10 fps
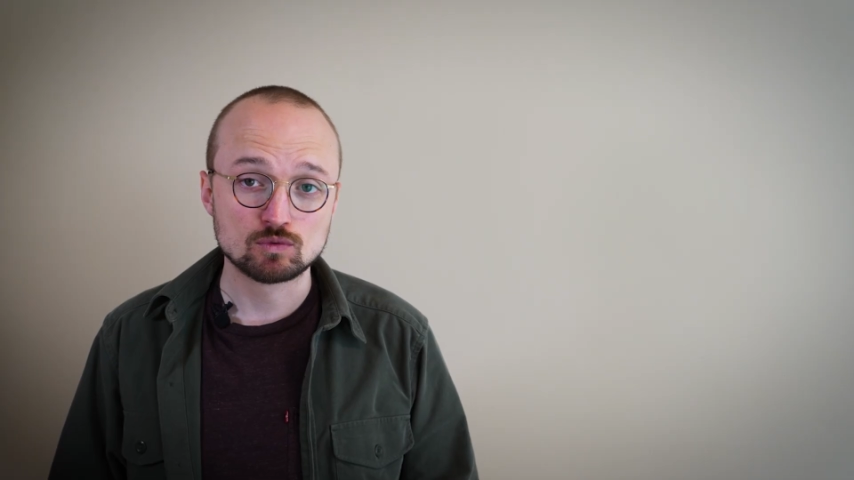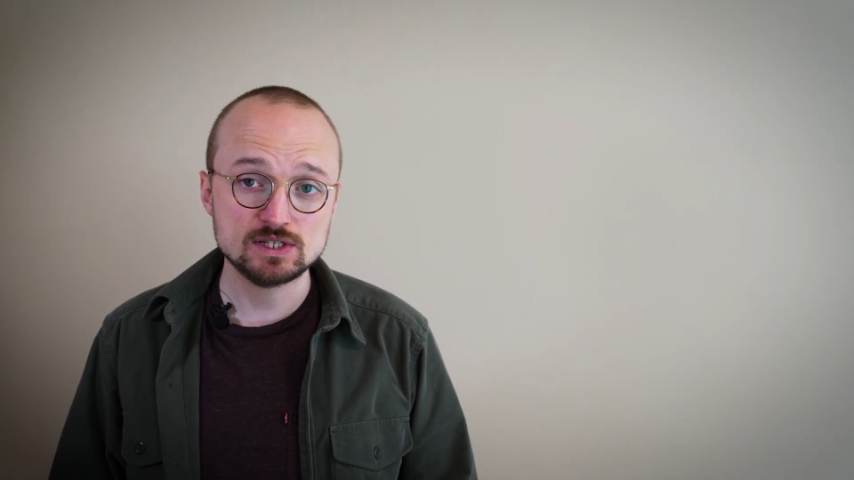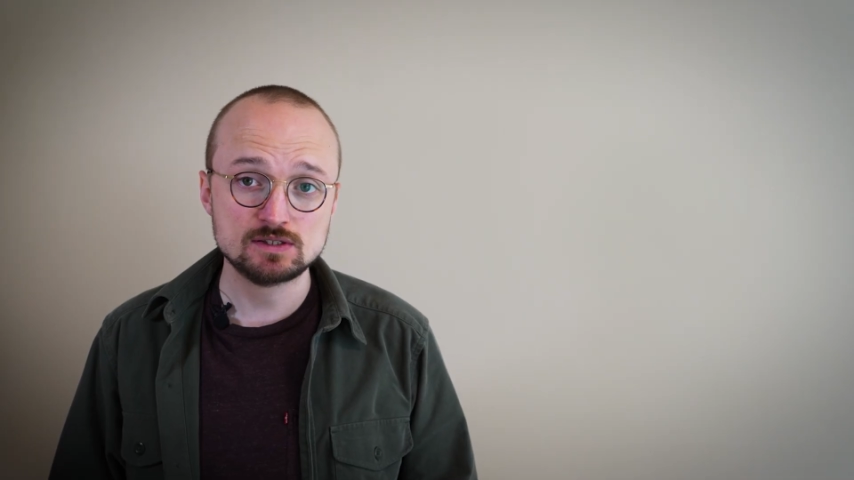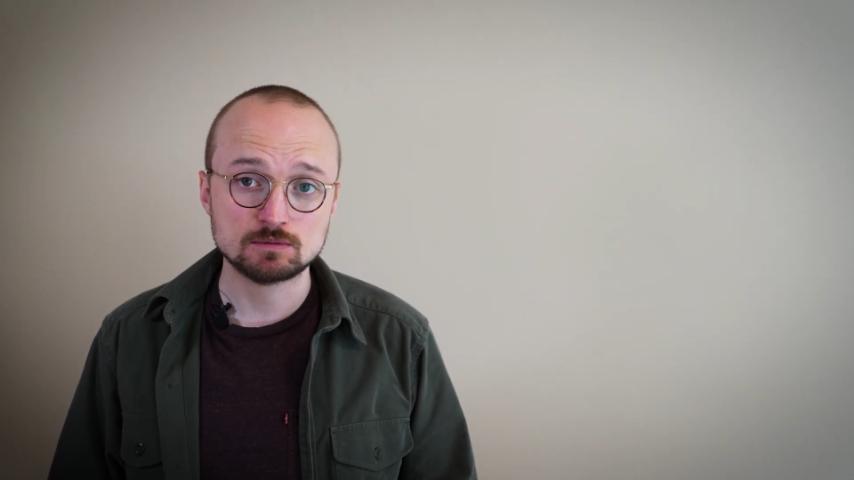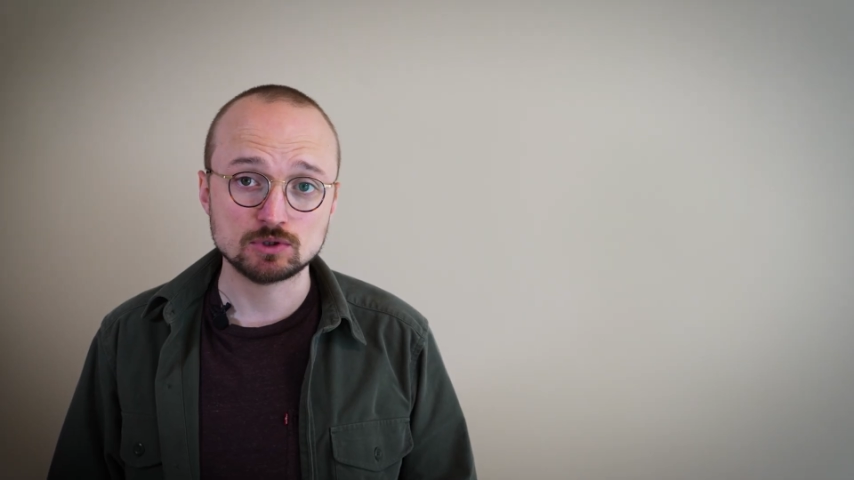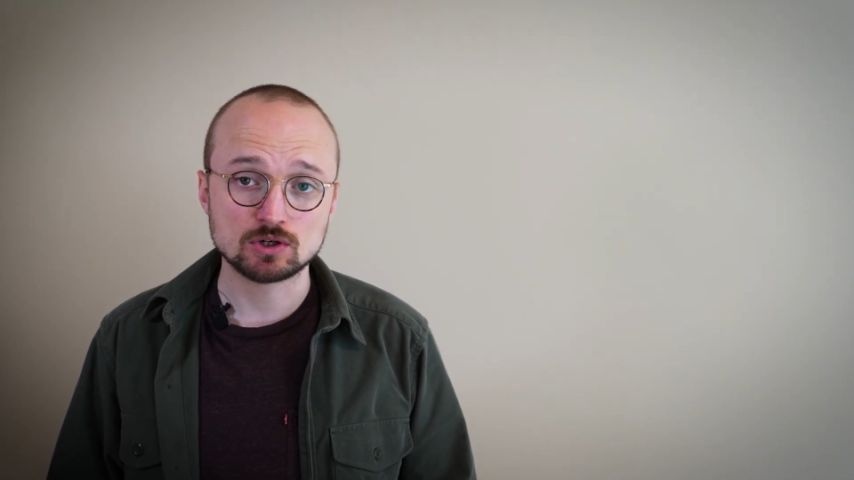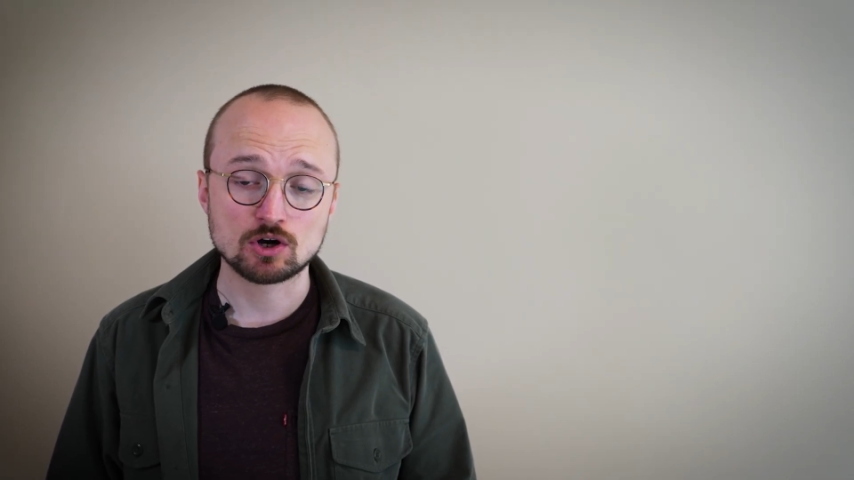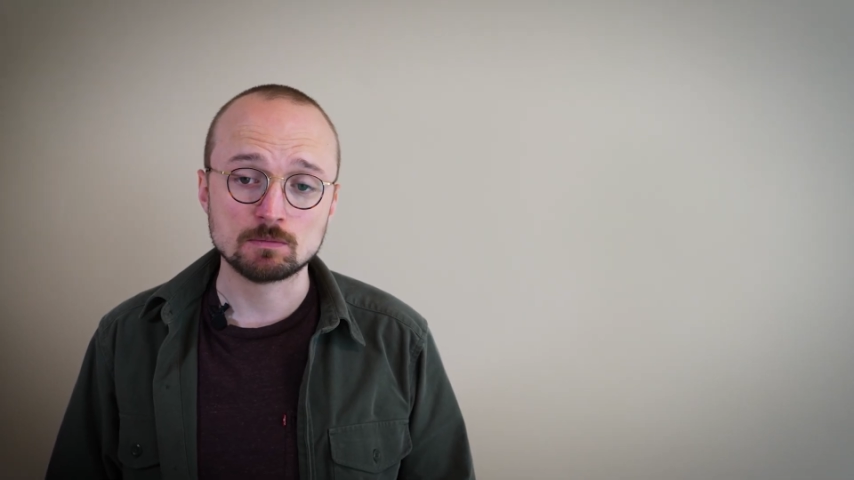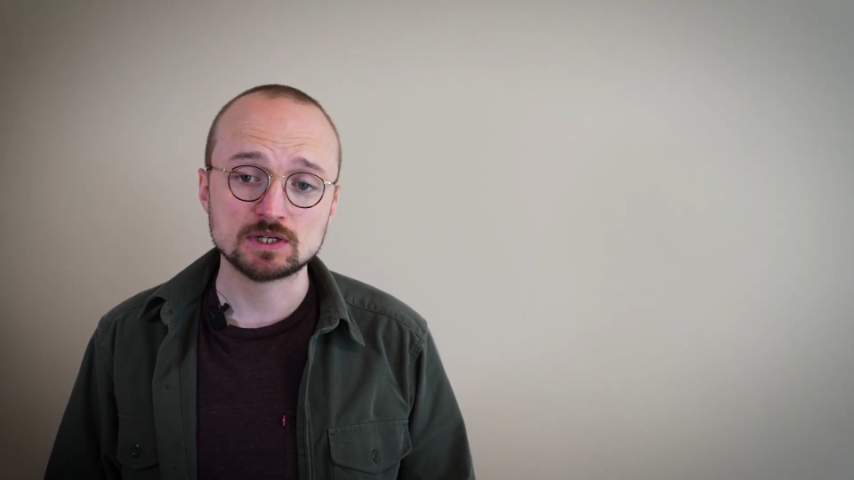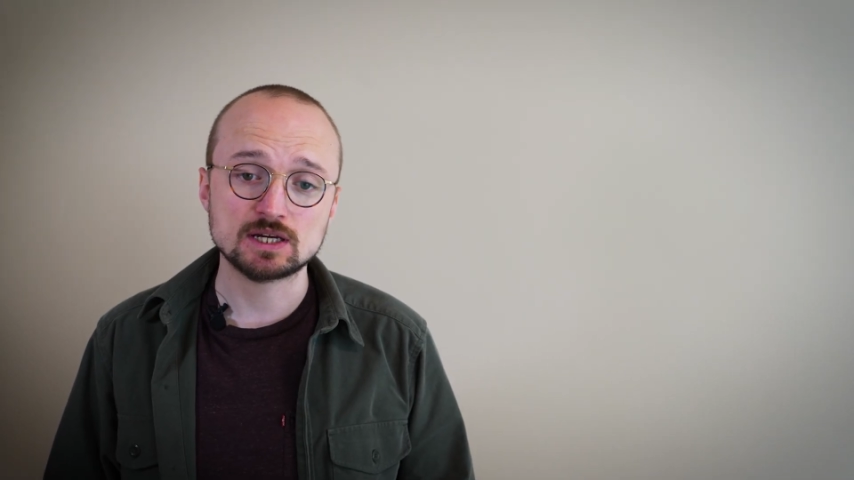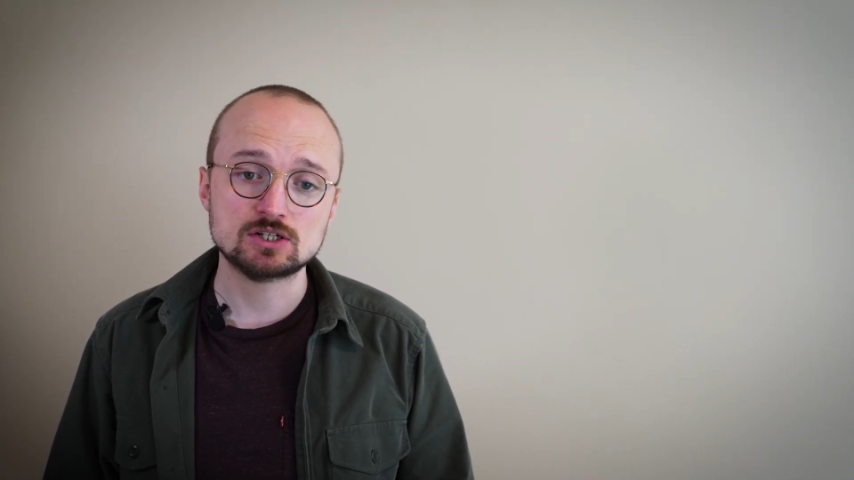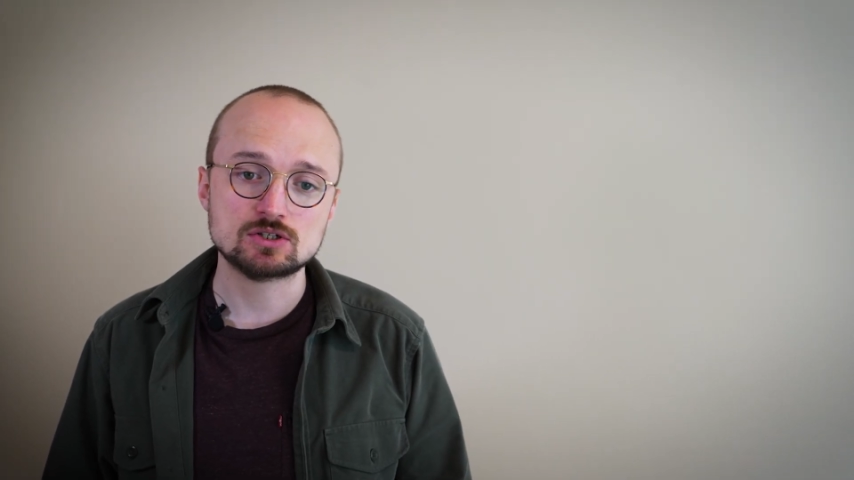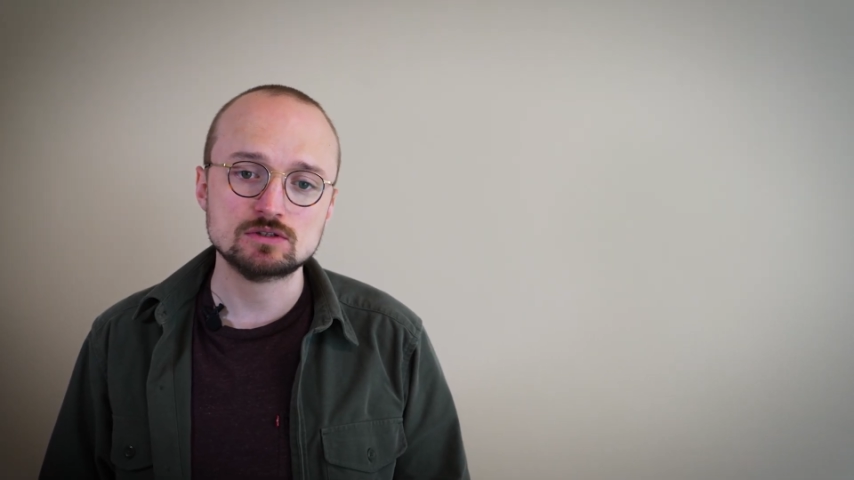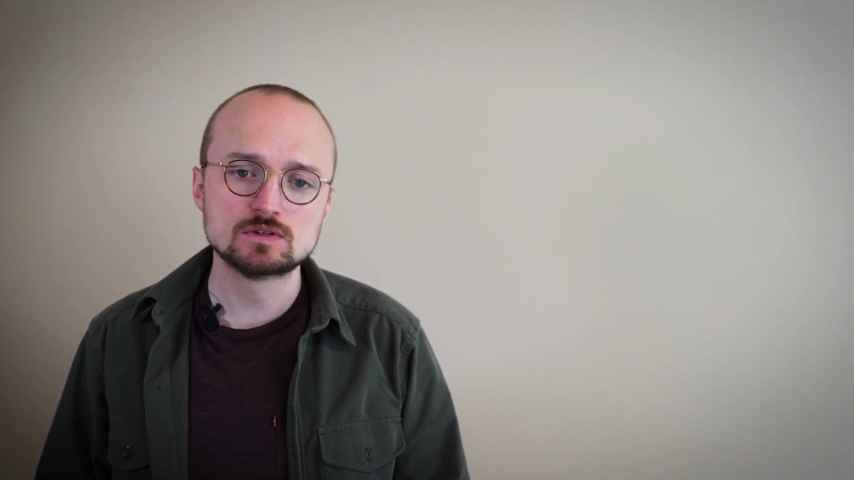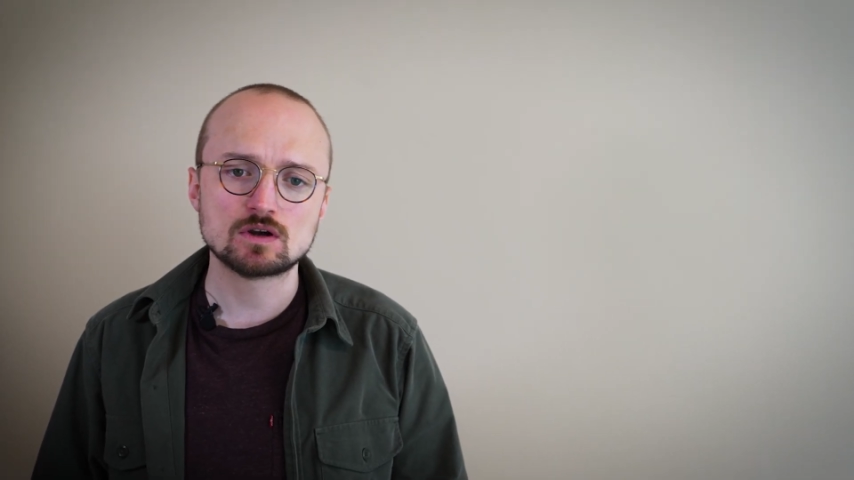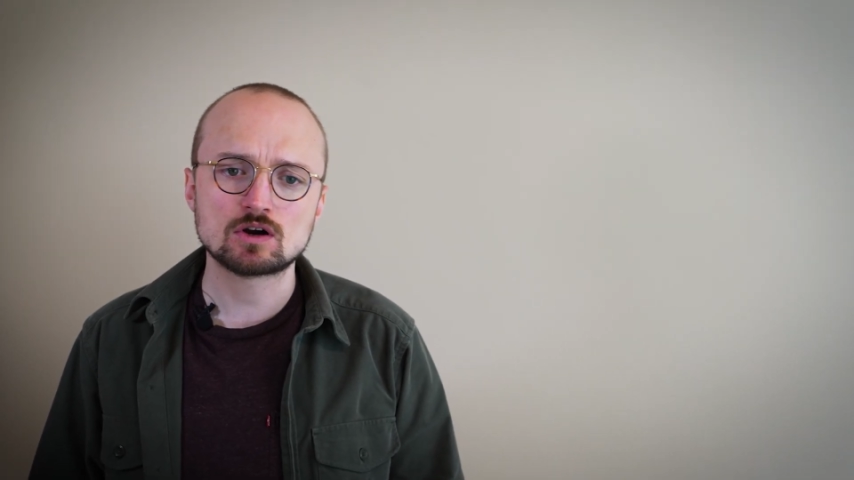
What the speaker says: Reasonable accommodations